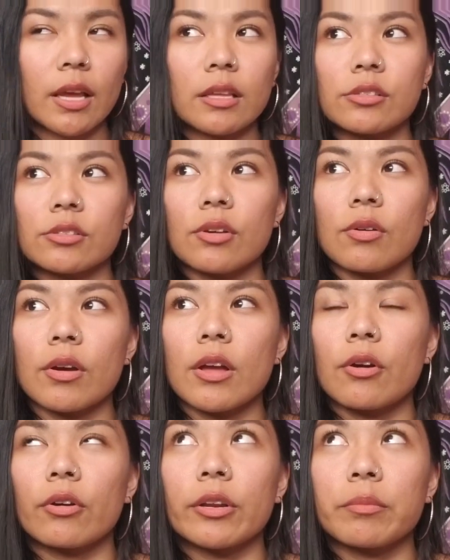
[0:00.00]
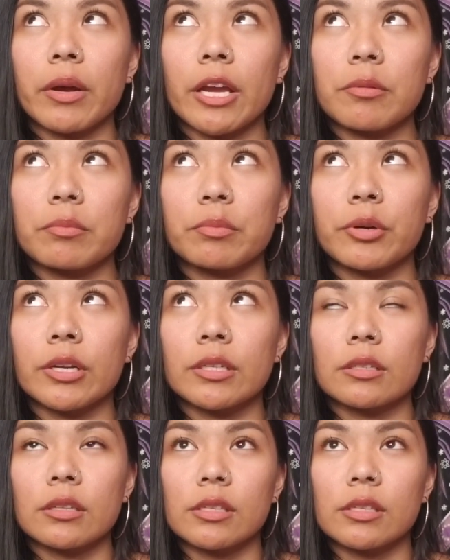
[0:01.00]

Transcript: And so, or it might put